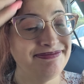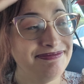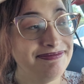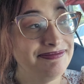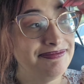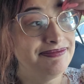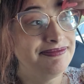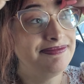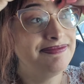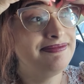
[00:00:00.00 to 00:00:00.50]

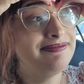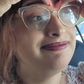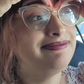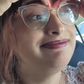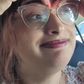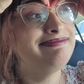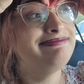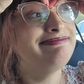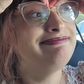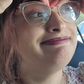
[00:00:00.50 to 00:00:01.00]

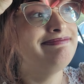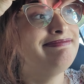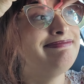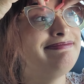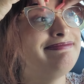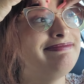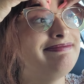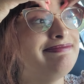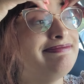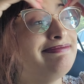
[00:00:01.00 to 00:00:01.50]

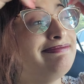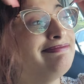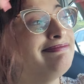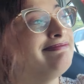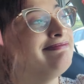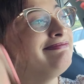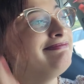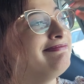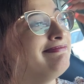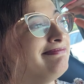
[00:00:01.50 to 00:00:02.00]

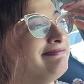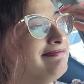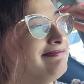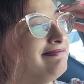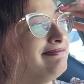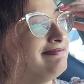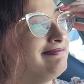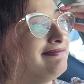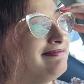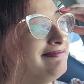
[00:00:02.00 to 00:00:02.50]

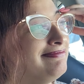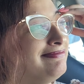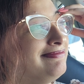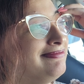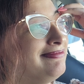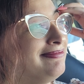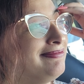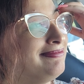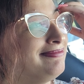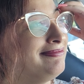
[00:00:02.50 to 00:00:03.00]

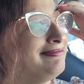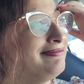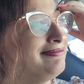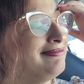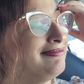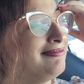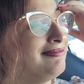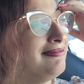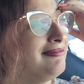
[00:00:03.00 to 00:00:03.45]
No one is speaking in this clip.